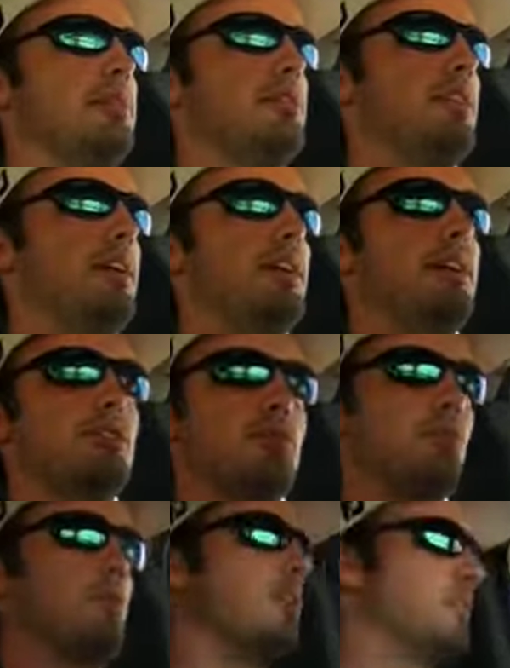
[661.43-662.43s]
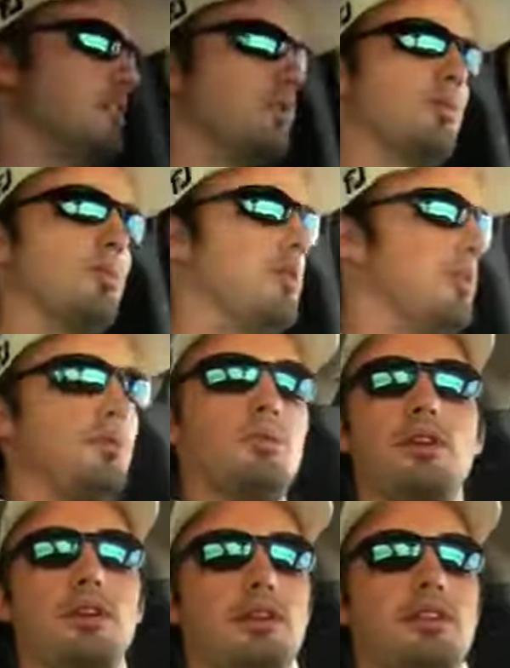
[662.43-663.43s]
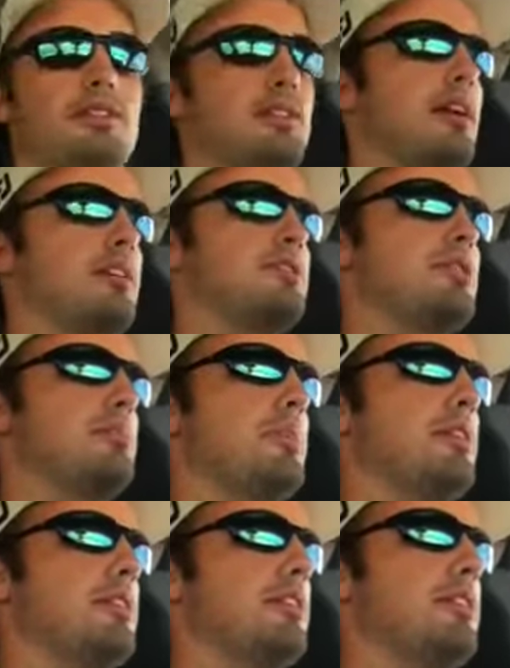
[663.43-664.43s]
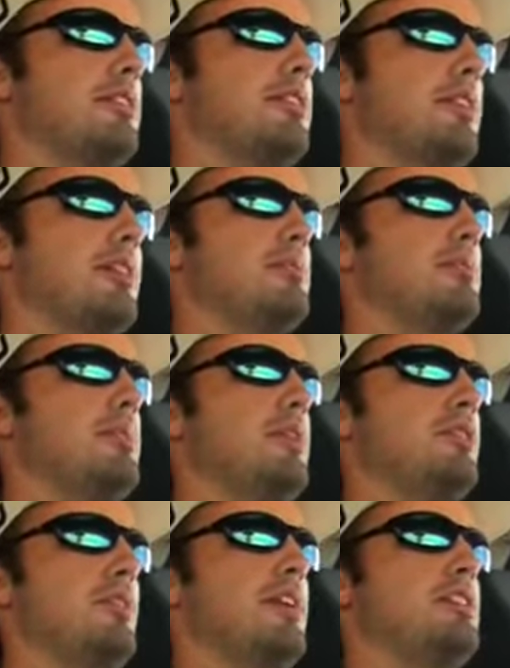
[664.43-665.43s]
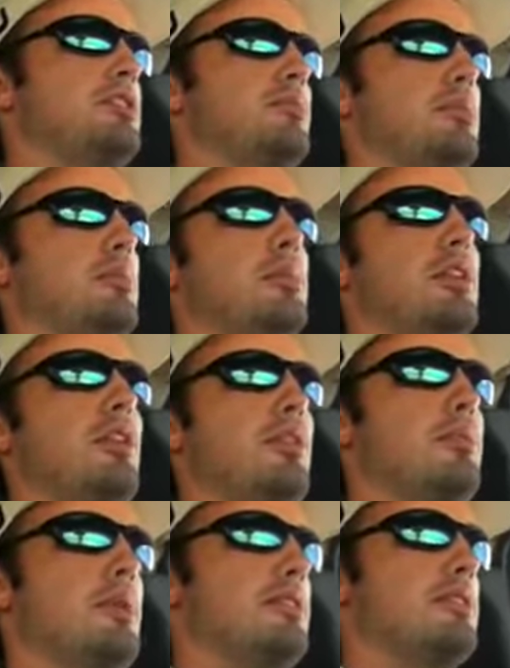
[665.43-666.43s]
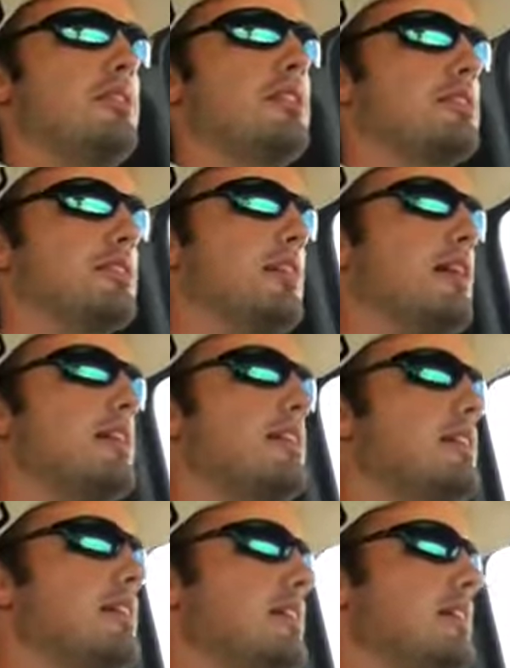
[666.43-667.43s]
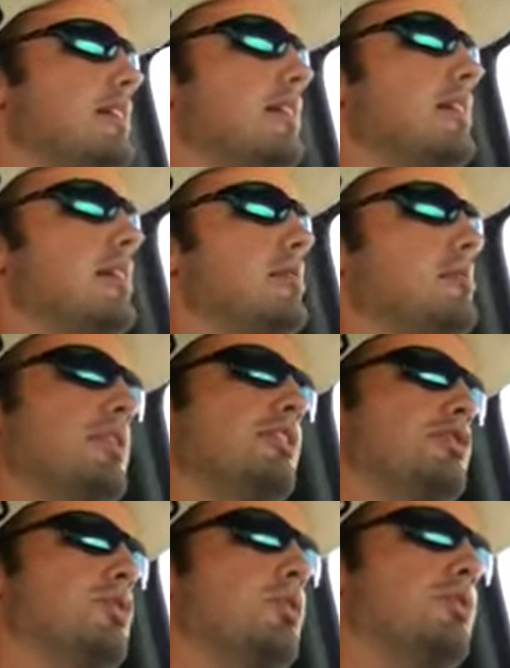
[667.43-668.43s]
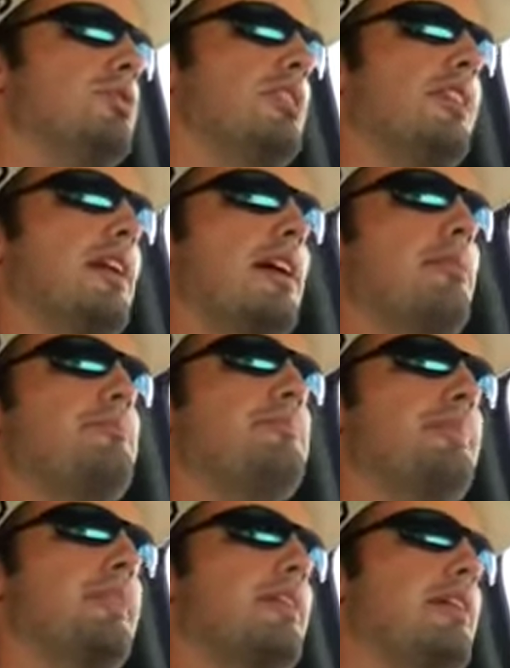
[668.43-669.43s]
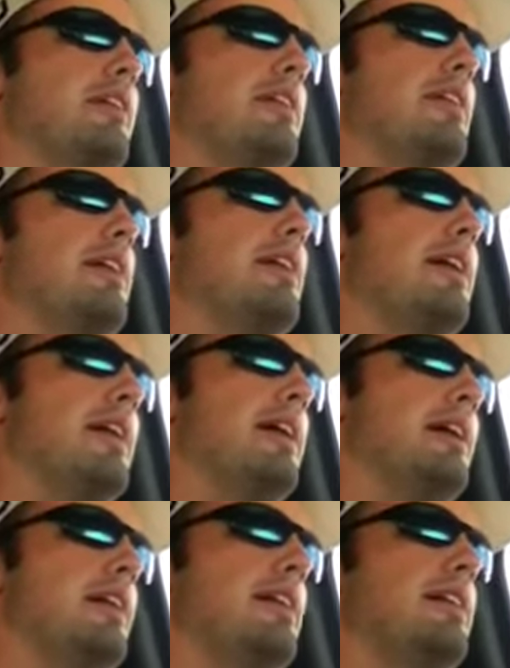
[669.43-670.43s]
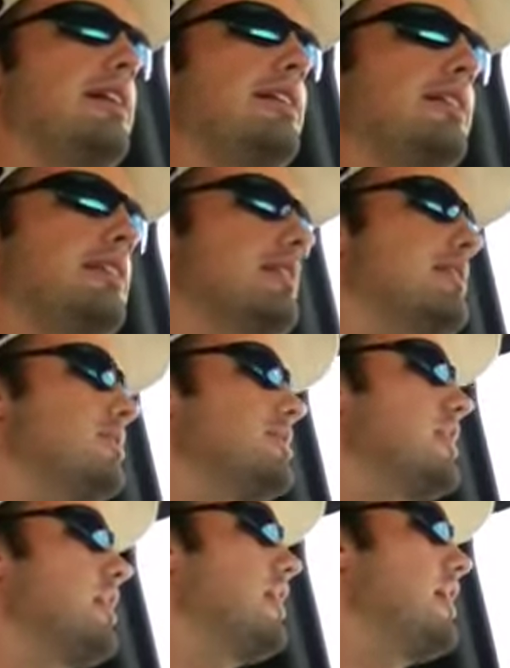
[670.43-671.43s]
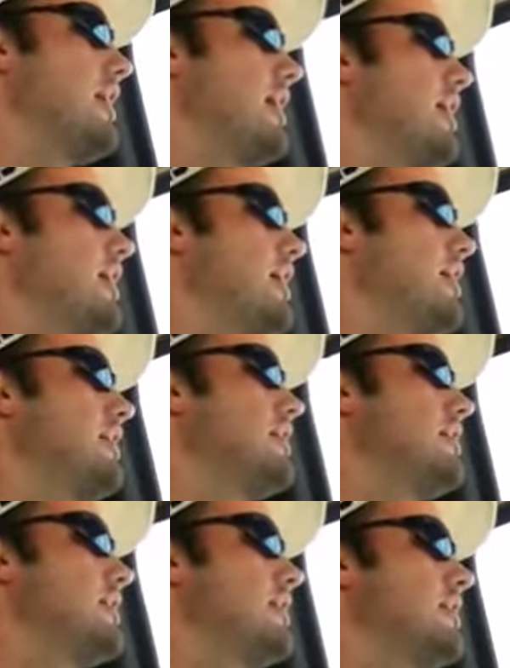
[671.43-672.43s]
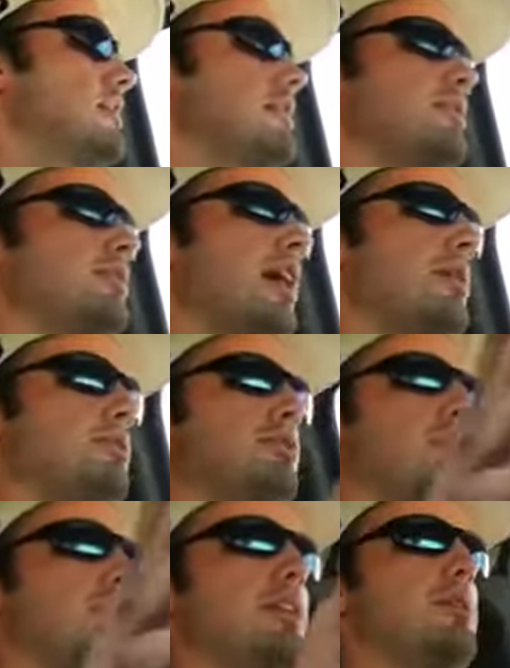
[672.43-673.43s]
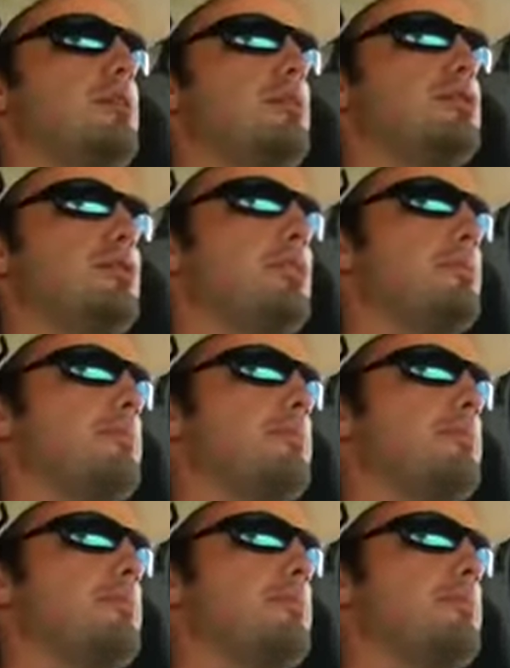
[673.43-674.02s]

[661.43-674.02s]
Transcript: Pennsylvania. It's really, really weird. It's kind of trippy. You think Pennsylvania should be below the Mason-Dixon line. But it was cool to see that, and we saw that. So that was our trip.